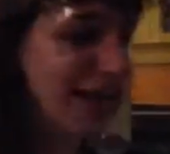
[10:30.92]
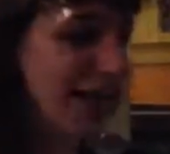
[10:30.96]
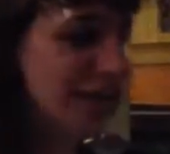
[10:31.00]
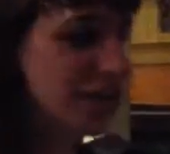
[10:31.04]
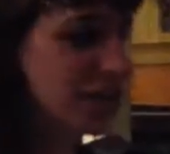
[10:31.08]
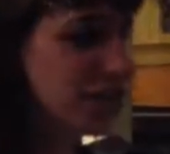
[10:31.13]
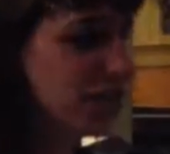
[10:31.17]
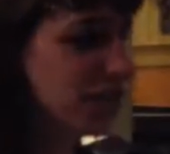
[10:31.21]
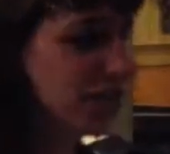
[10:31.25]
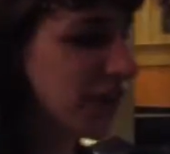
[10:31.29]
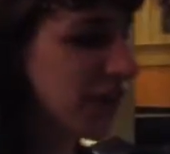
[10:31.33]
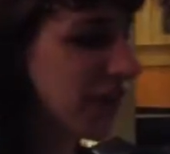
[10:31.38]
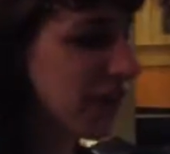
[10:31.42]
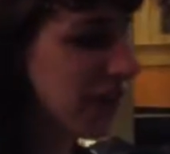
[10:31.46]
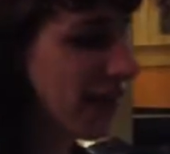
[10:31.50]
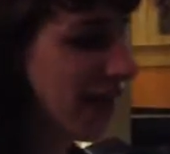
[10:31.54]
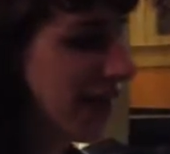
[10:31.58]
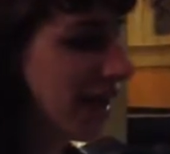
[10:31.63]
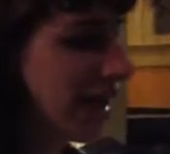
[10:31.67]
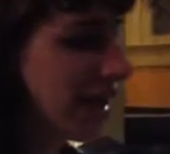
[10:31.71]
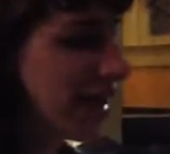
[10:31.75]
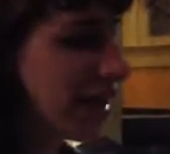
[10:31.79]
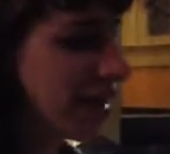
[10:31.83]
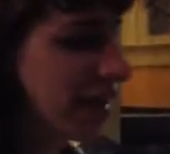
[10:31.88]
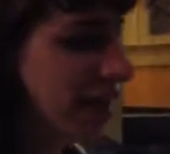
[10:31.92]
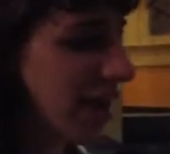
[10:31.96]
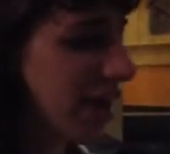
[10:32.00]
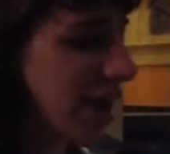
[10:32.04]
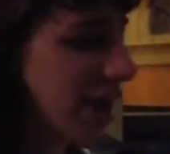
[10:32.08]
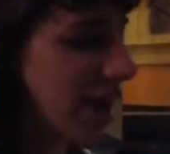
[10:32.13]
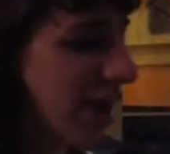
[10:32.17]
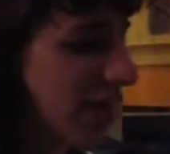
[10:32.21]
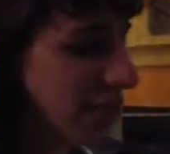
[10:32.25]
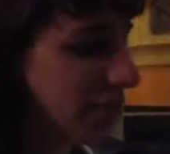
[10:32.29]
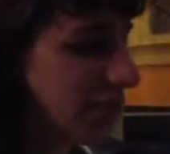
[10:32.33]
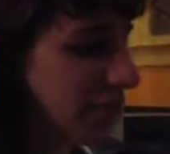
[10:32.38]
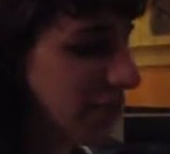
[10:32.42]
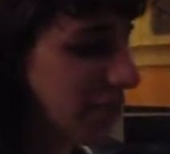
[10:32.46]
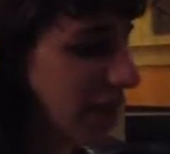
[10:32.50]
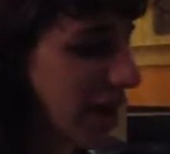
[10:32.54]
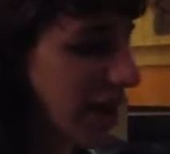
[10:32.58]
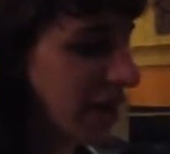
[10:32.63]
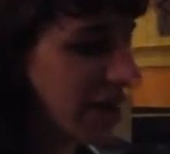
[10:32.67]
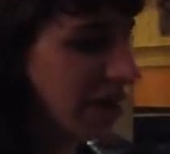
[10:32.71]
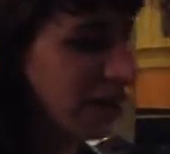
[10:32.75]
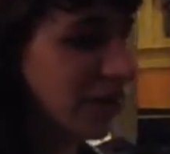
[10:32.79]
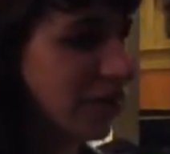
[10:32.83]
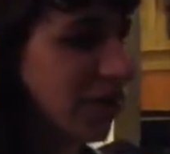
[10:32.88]
Nashville, and
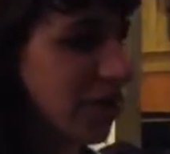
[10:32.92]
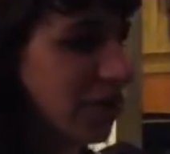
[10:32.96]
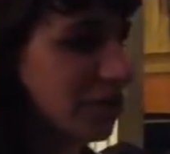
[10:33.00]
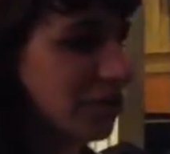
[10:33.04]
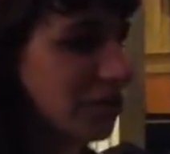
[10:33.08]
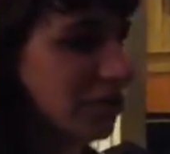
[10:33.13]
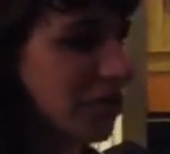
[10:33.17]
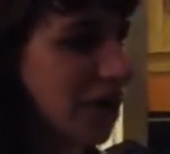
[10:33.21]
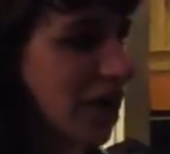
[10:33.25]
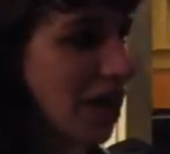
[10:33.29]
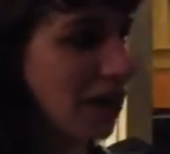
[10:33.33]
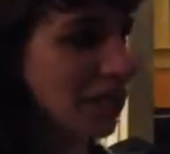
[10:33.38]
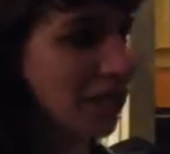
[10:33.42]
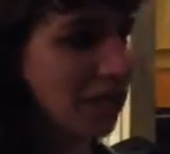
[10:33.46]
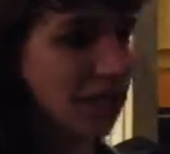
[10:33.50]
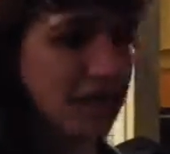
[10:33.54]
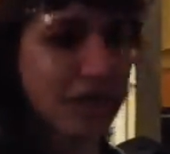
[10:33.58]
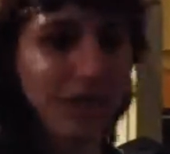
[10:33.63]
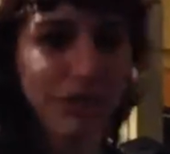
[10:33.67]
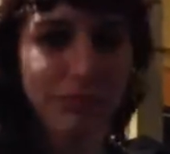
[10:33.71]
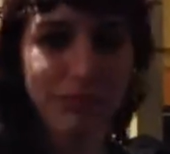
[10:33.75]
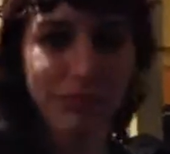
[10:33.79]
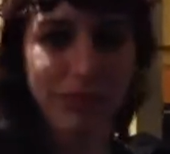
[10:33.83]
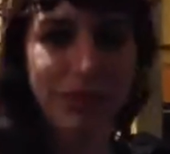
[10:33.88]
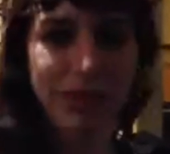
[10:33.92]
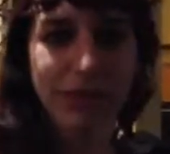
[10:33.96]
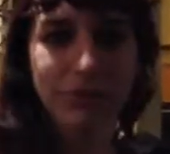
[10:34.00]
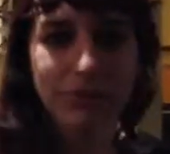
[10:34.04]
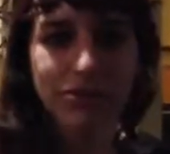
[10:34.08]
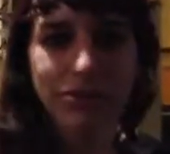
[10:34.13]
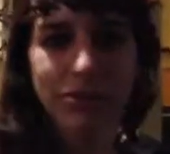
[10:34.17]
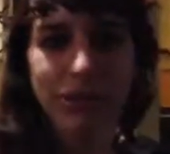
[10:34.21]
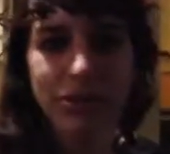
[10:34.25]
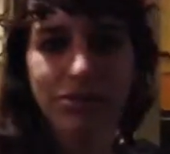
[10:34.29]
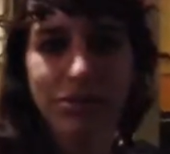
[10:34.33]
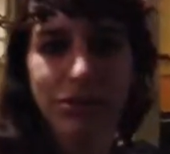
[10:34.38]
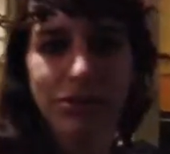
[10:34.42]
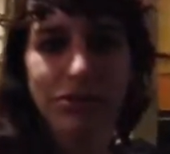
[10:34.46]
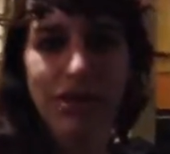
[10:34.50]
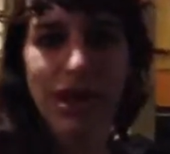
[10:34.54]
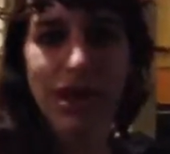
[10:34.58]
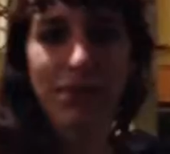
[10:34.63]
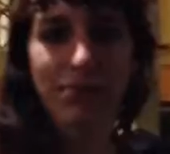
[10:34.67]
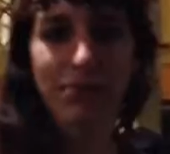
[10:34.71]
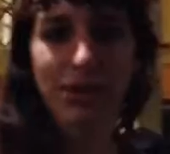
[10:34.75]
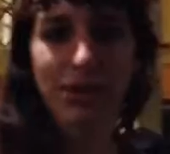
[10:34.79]
I don't know. You all want to make me wrap